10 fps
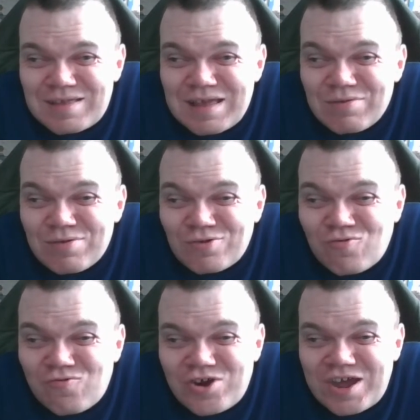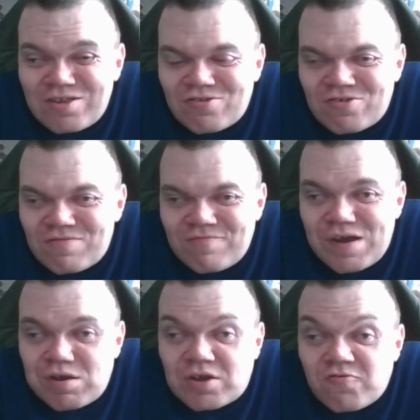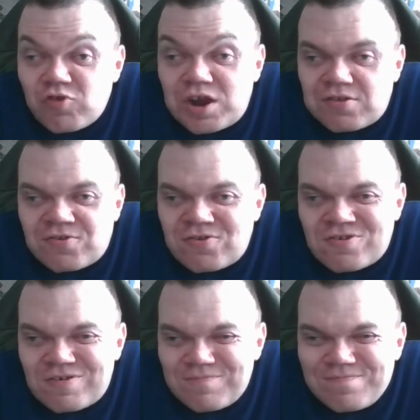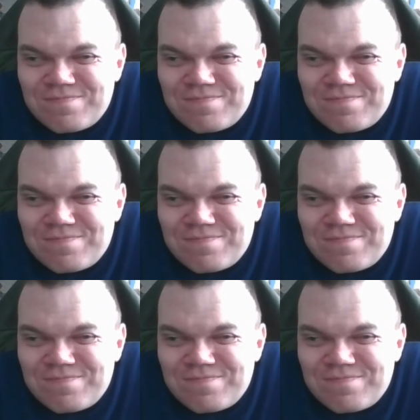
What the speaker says: That was just cringe. Very cringe.